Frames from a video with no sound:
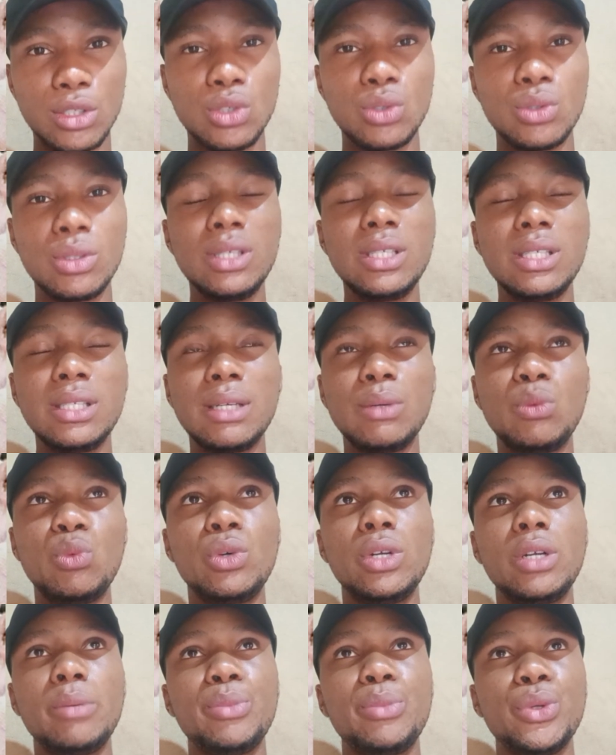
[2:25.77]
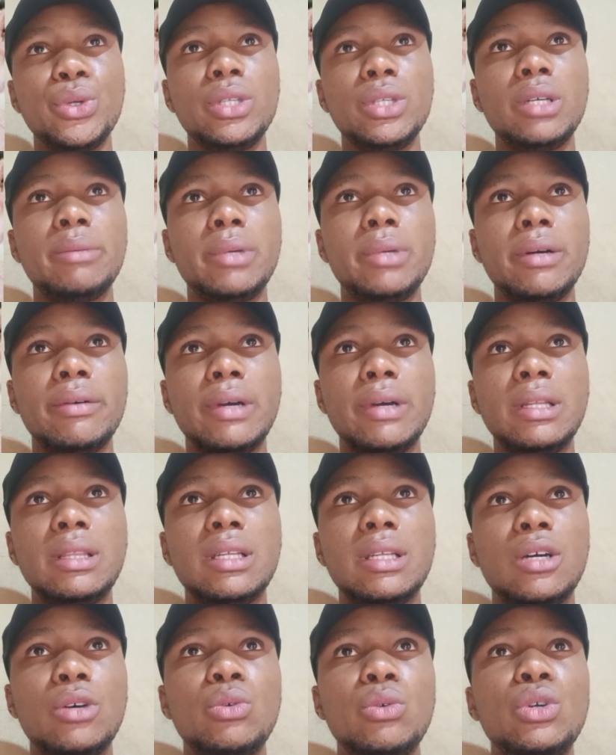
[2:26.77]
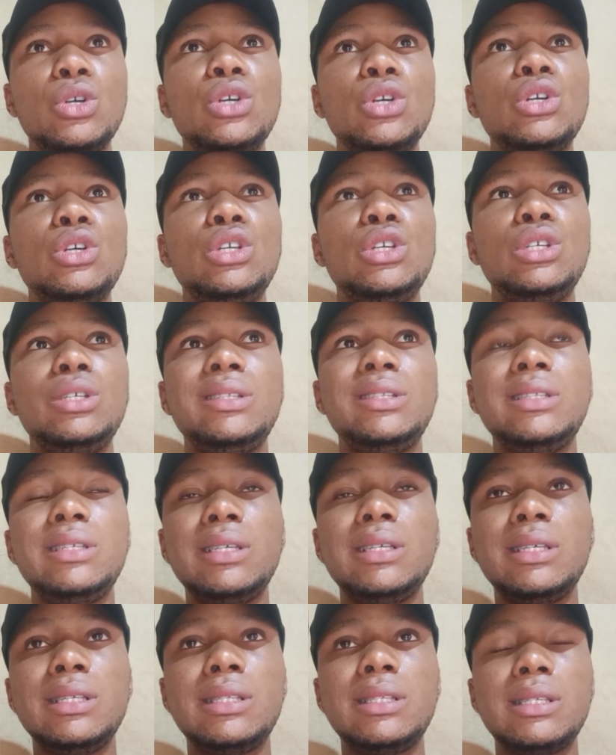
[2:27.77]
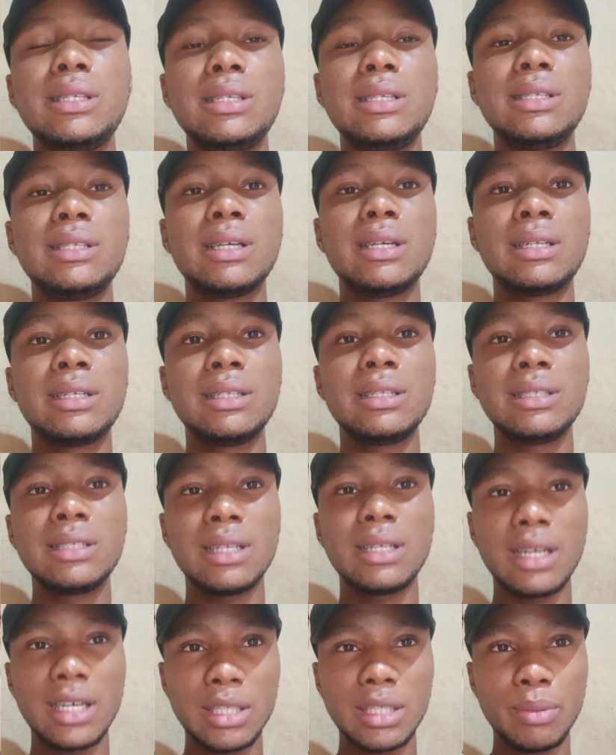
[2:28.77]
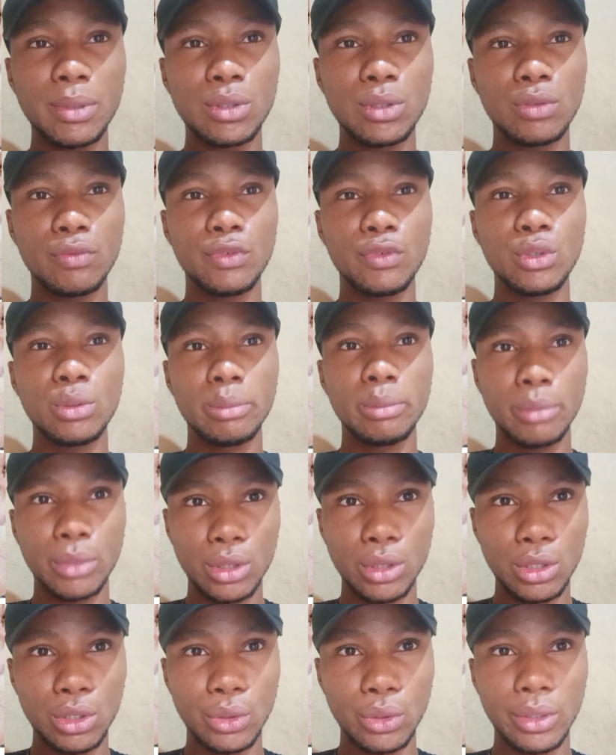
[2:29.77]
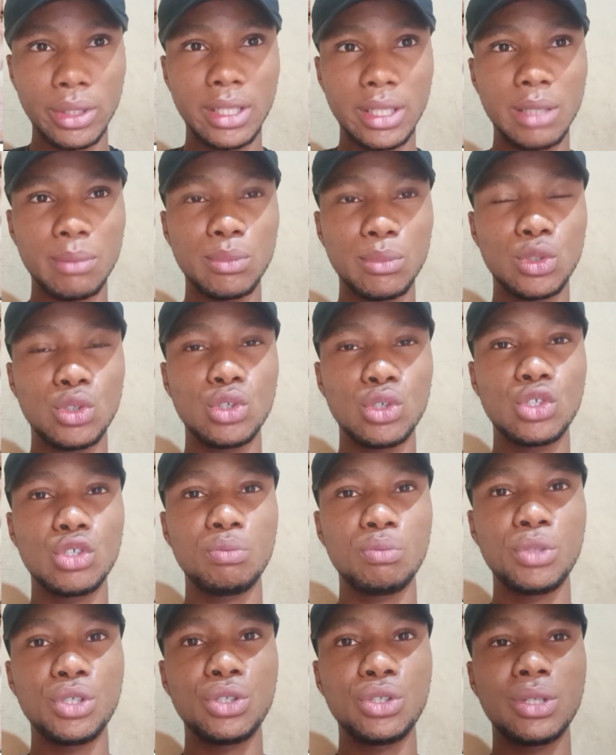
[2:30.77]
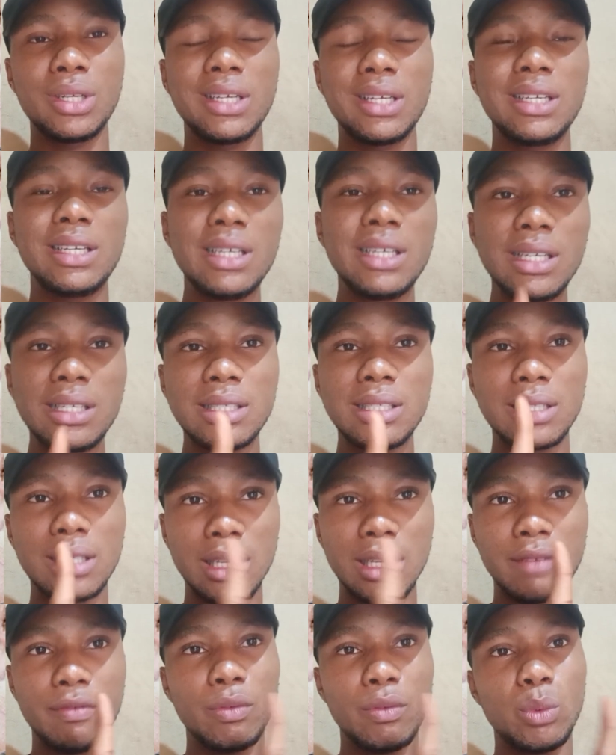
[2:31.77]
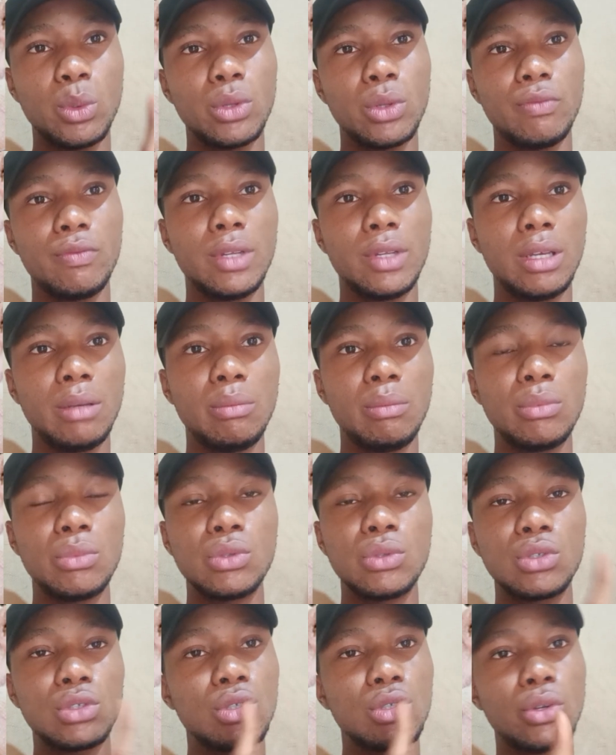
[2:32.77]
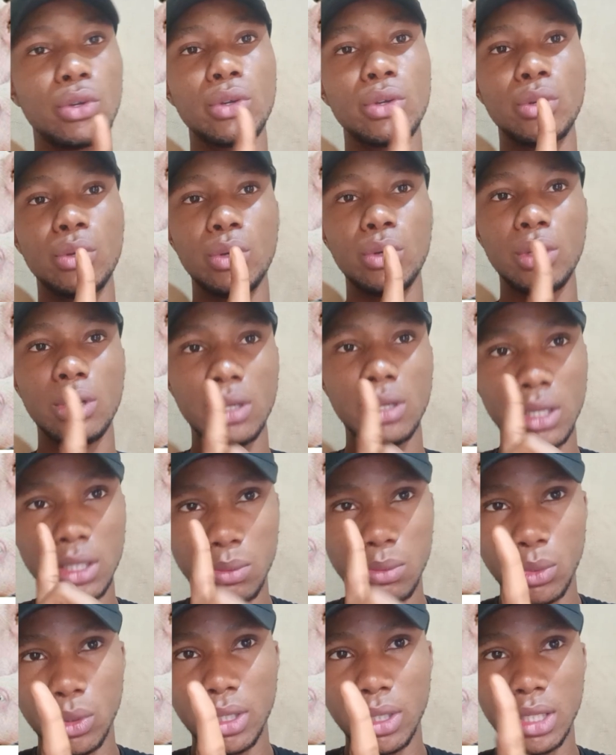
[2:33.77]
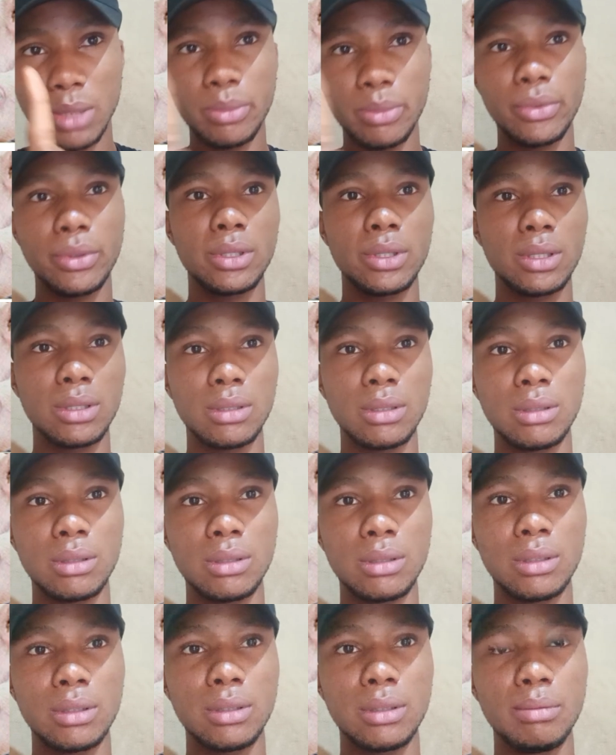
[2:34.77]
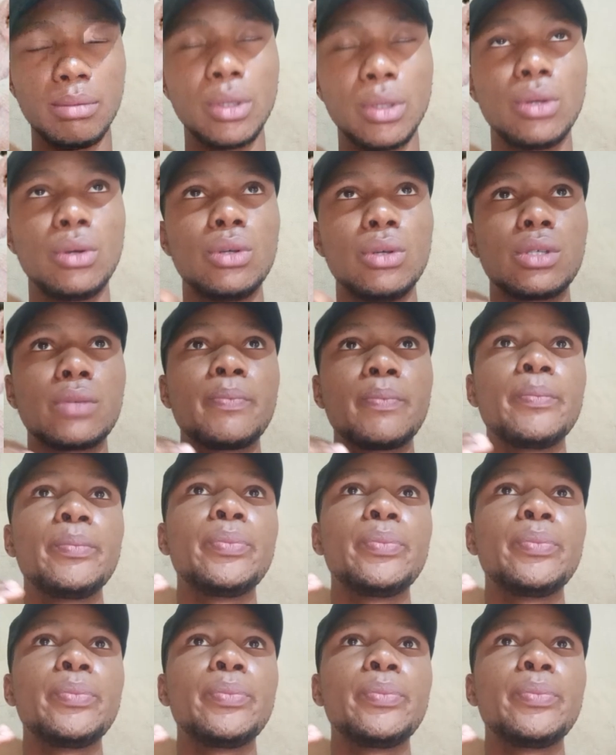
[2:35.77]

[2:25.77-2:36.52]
So this one I'm talking about right now, in it is an aspect of you monitoring them, just to make sure that each and every one of them suck his mother's breast. Because